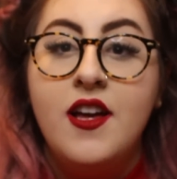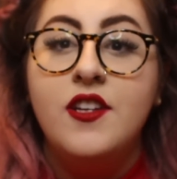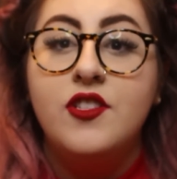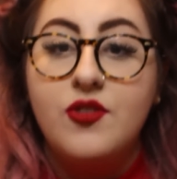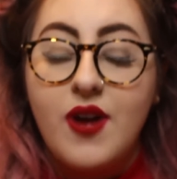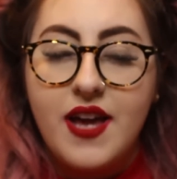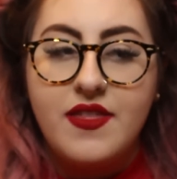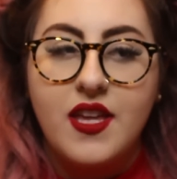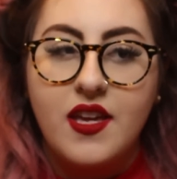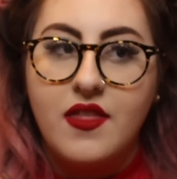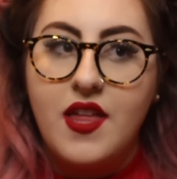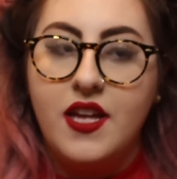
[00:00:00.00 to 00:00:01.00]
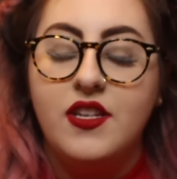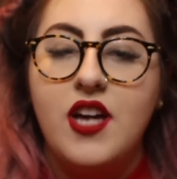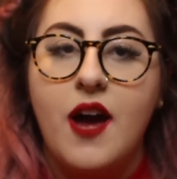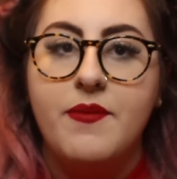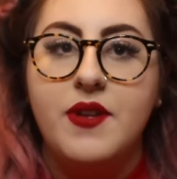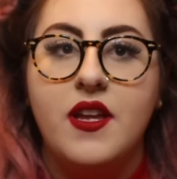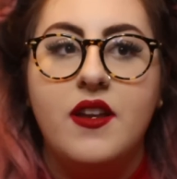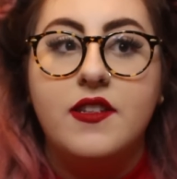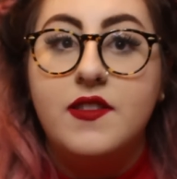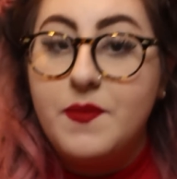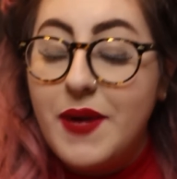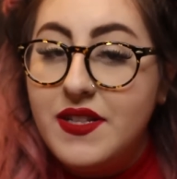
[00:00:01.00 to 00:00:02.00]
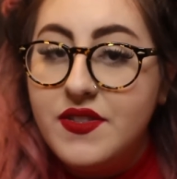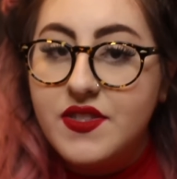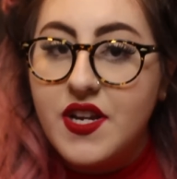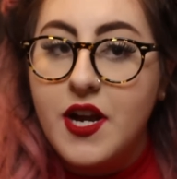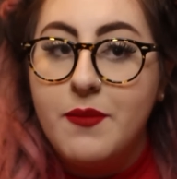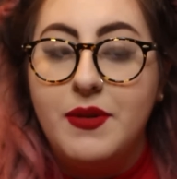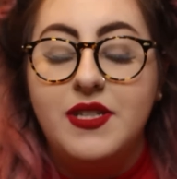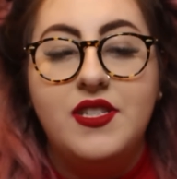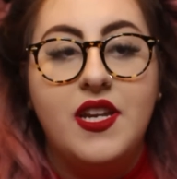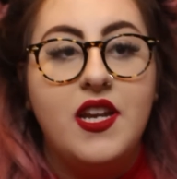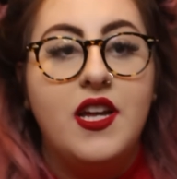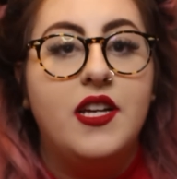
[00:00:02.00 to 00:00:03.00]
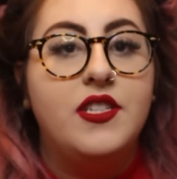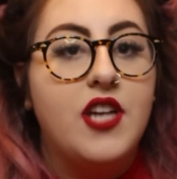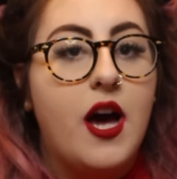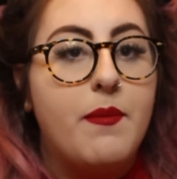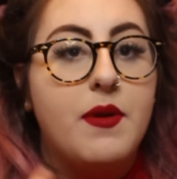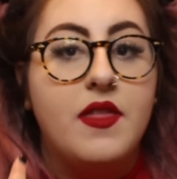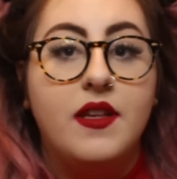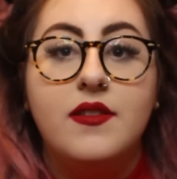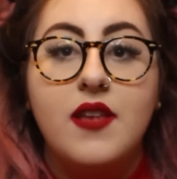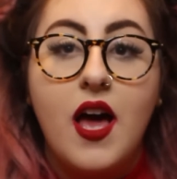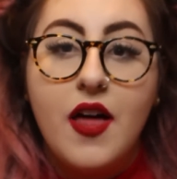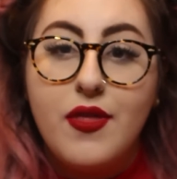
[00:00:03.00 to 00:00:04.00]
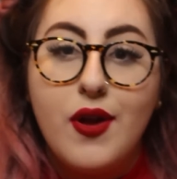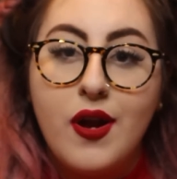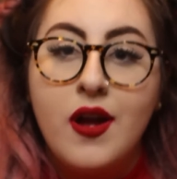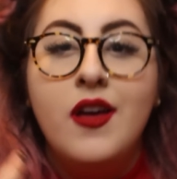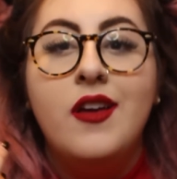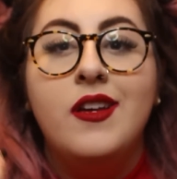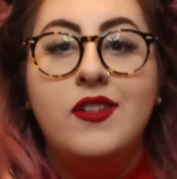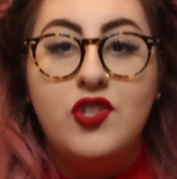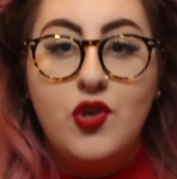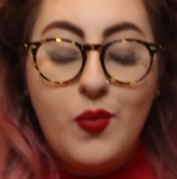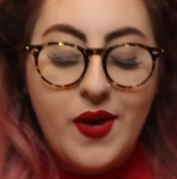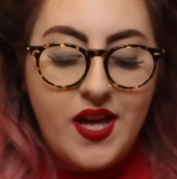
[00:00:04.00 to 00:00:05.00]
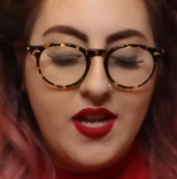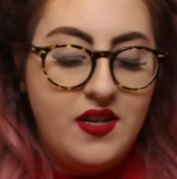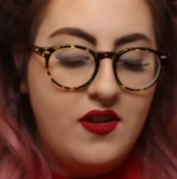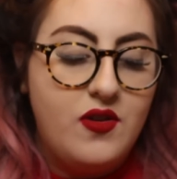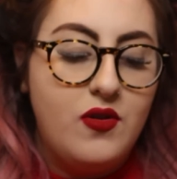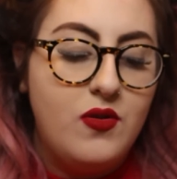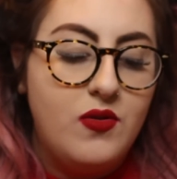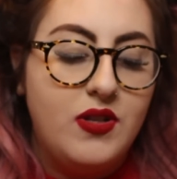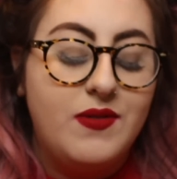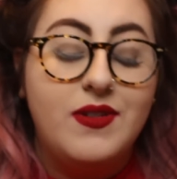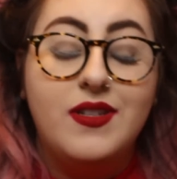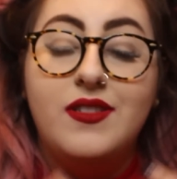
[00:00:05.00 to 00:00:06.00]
so I think they adopted Spencer but didn't adopt this other twin who